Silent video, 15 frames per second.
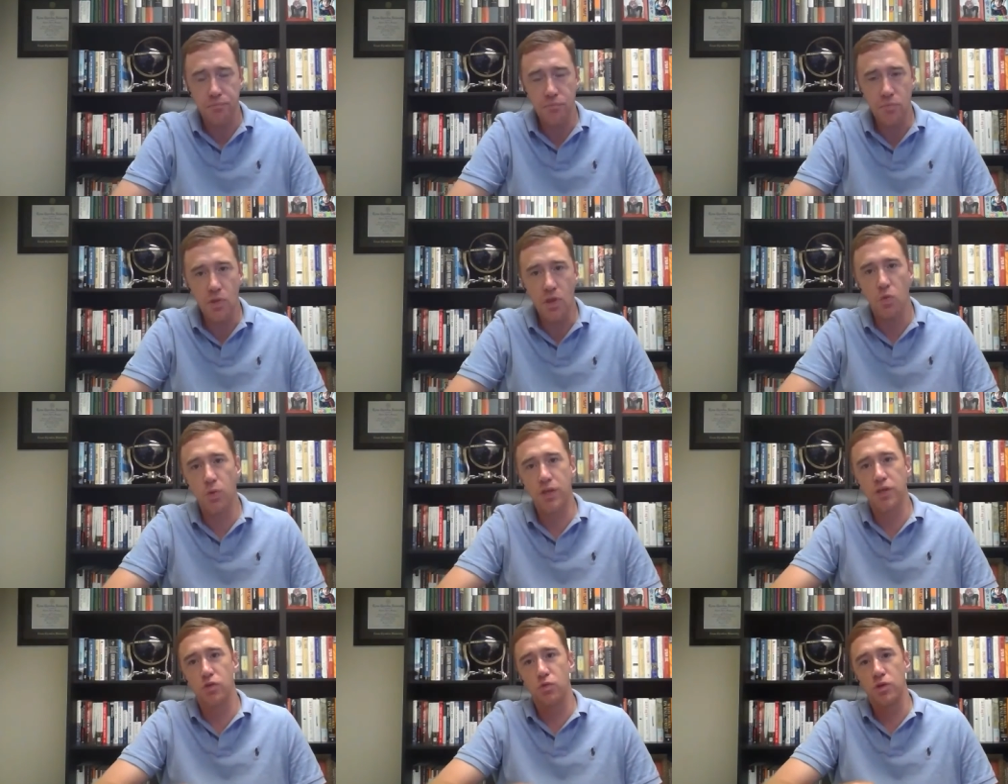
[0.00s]
We
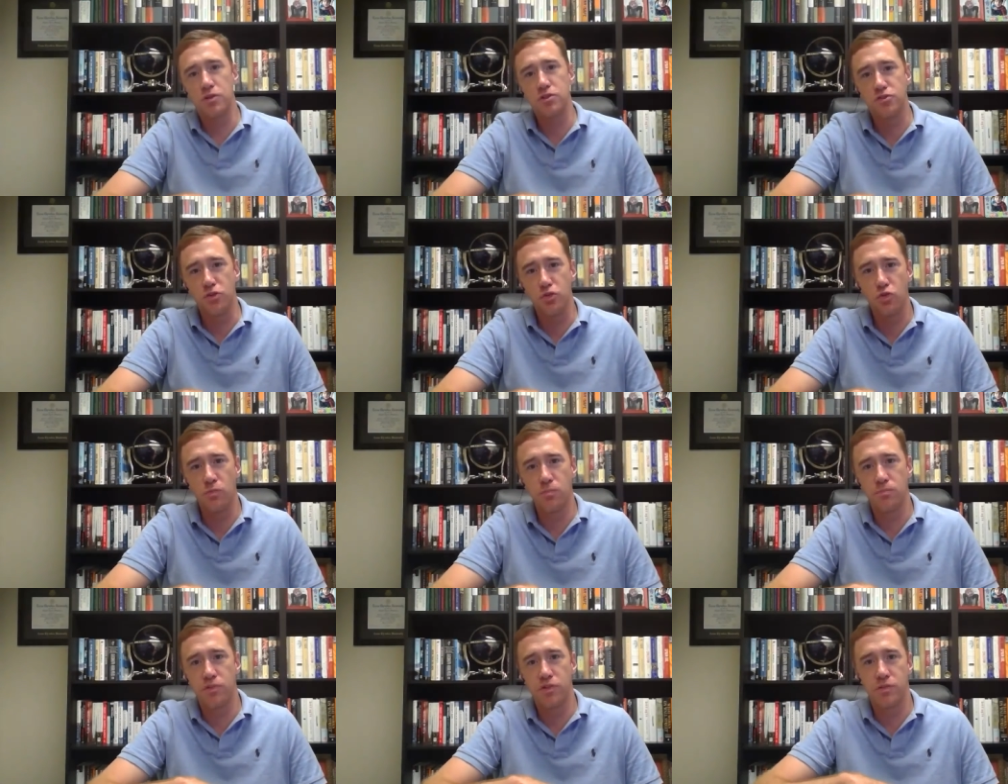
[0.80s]
can resume
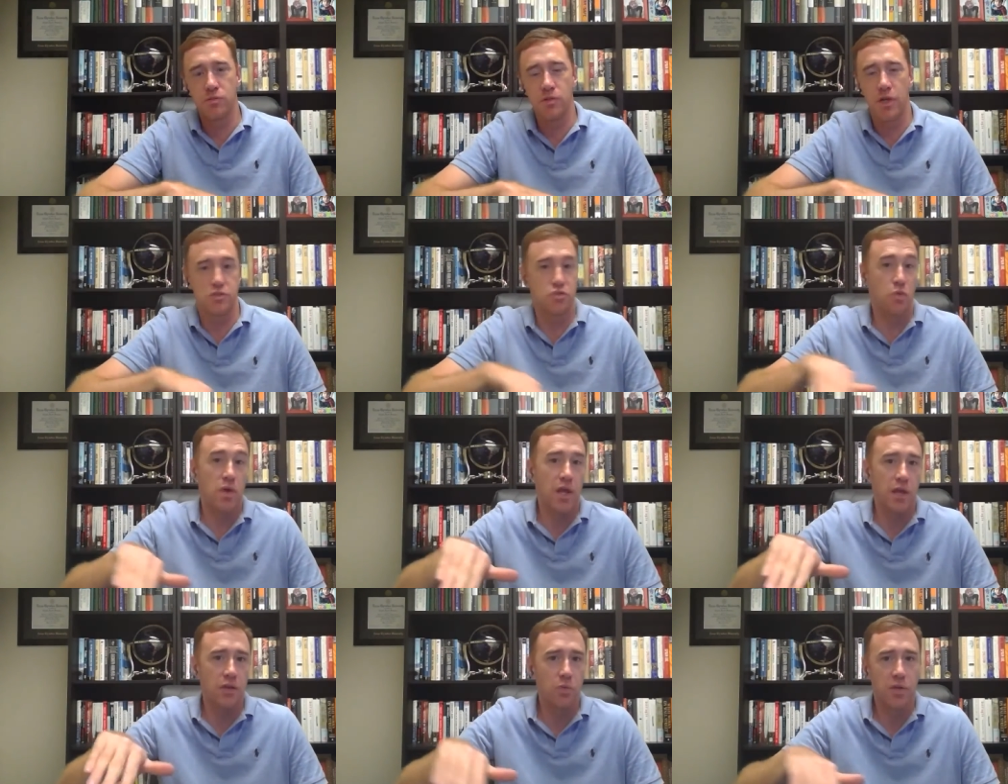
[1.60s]
the a
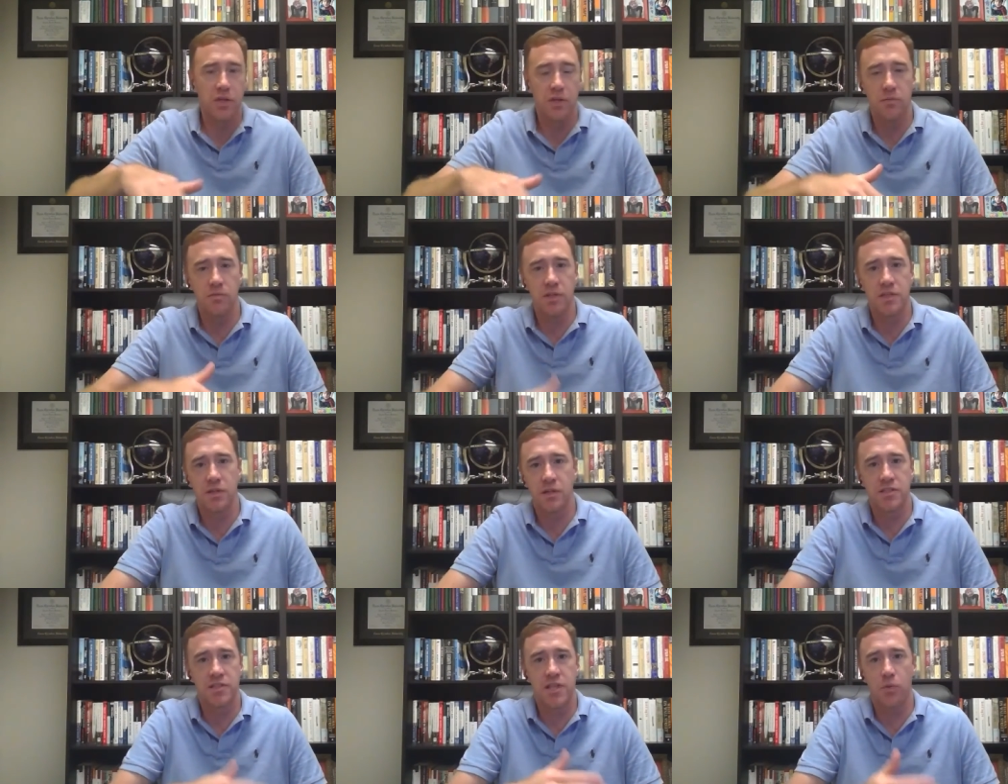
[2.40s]
trend. We can, let,
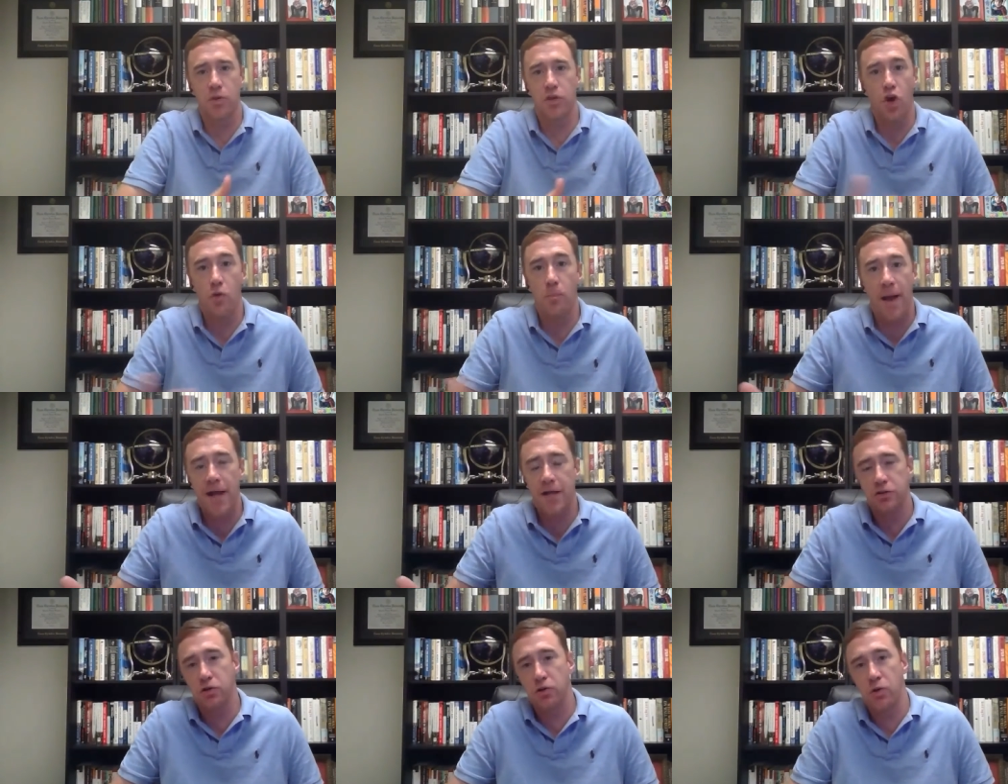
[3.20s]
let's say we go back
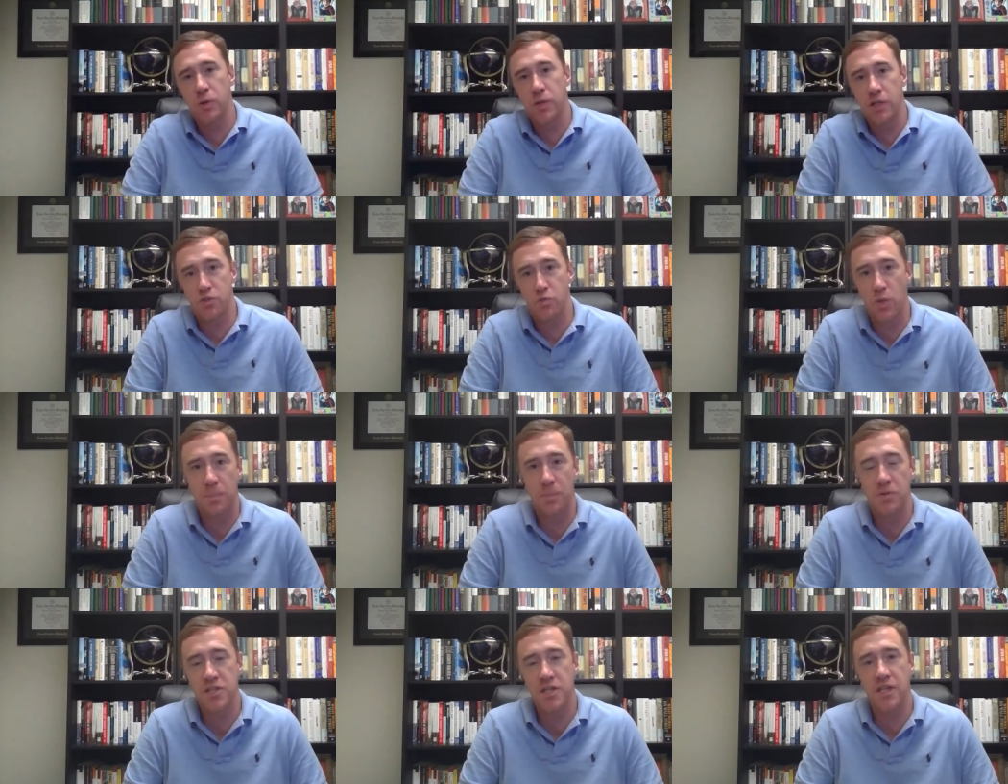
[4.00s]
to growing at three
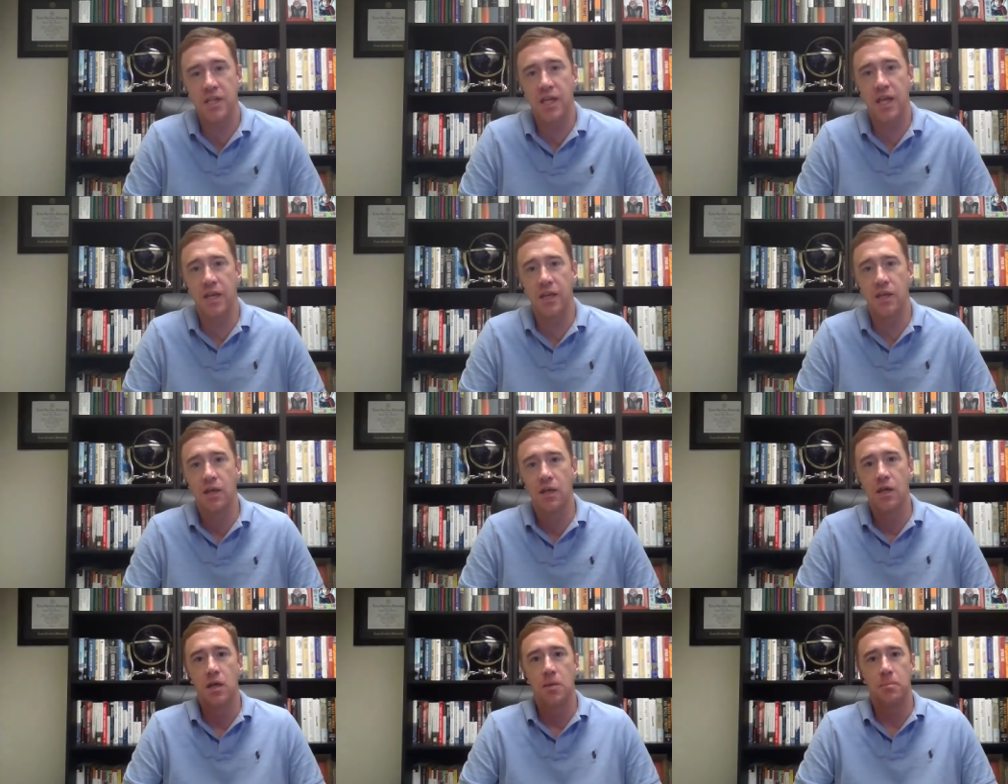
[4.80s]
percent again,
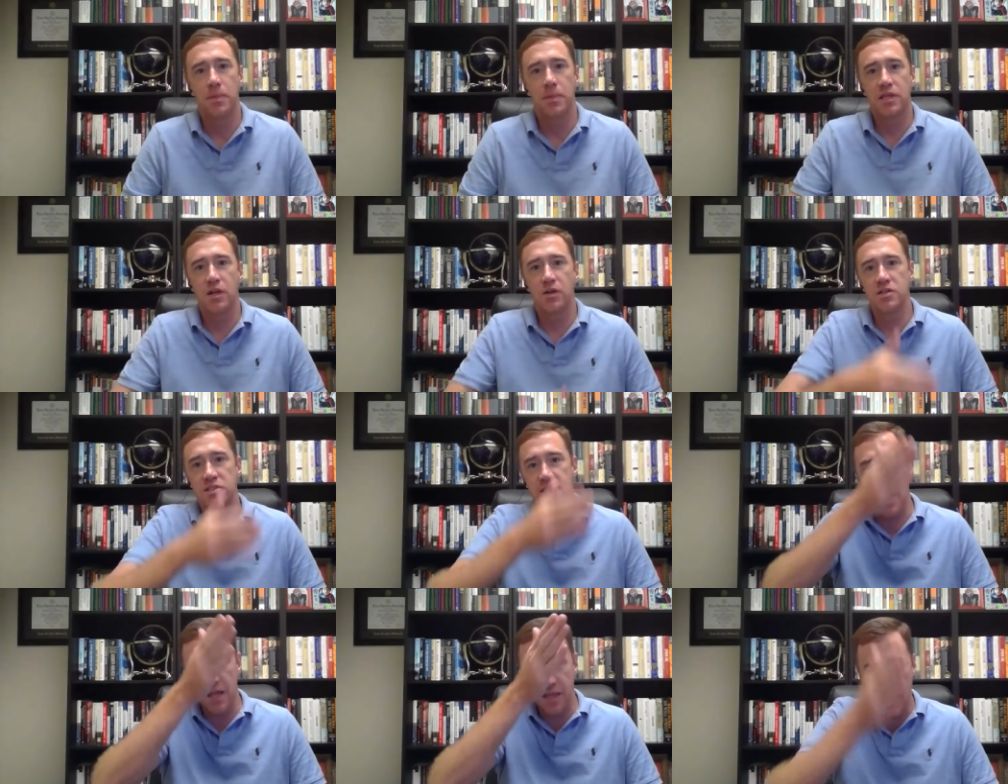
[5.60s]
but there's
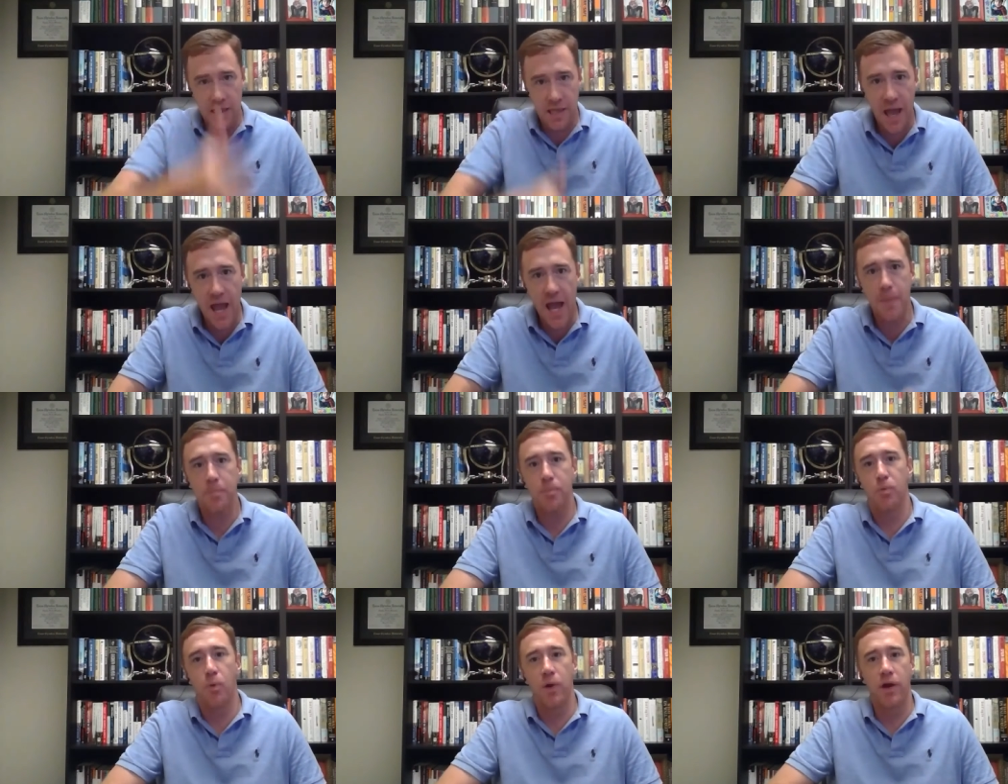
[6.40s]
that gap
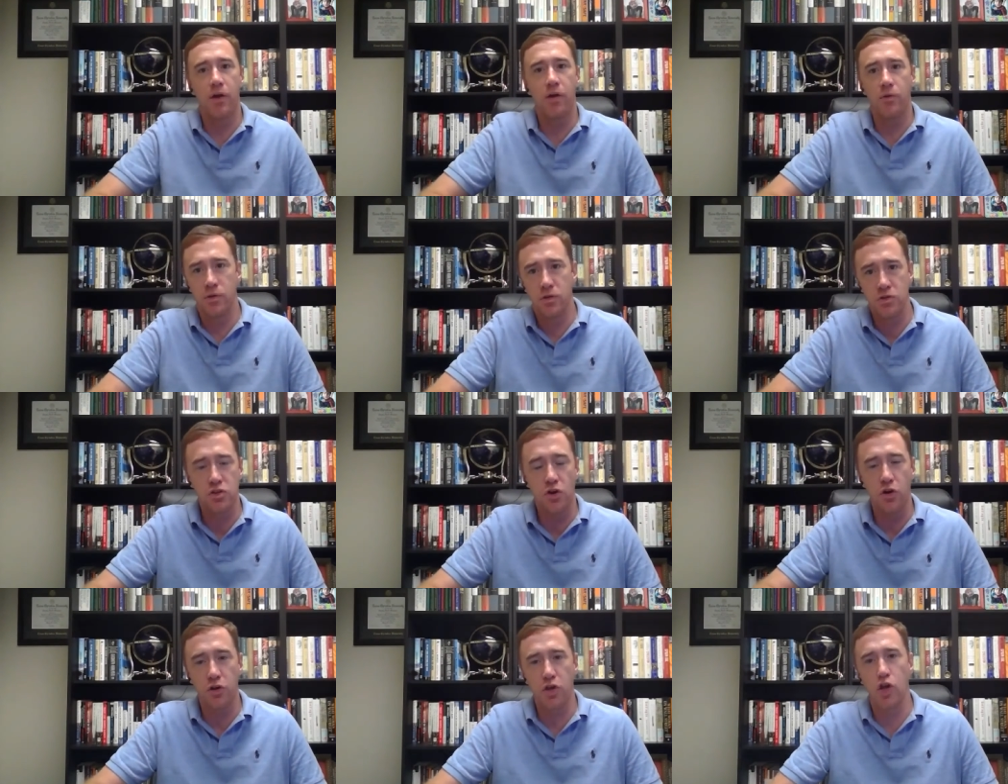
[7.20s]
where you're
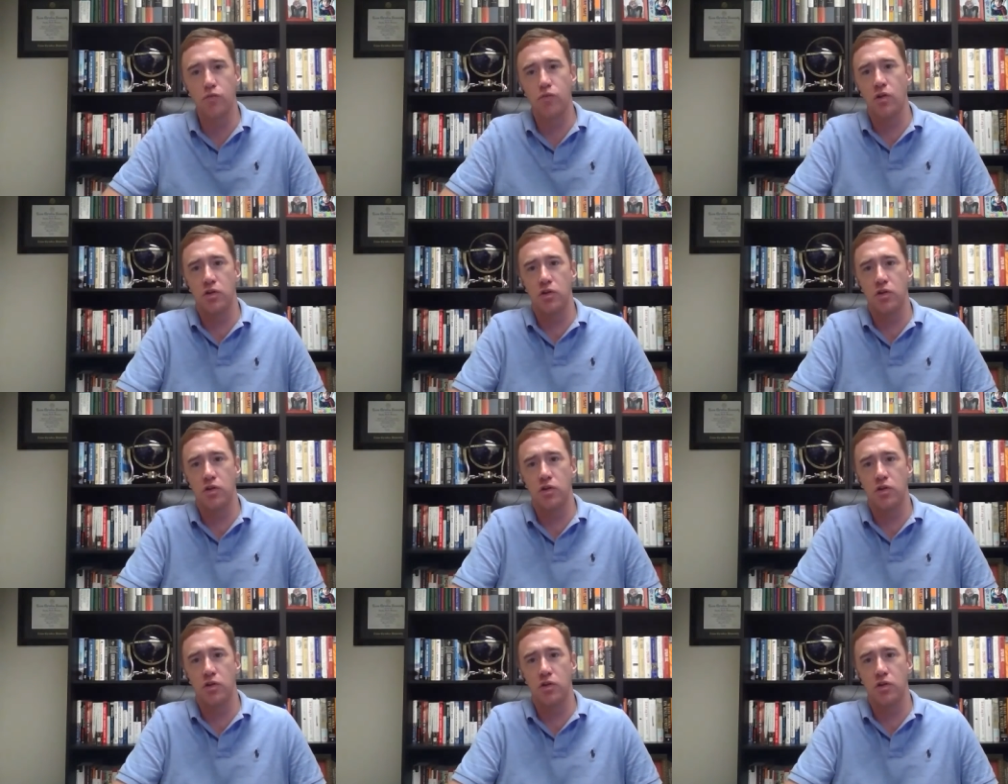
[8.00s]
starting over.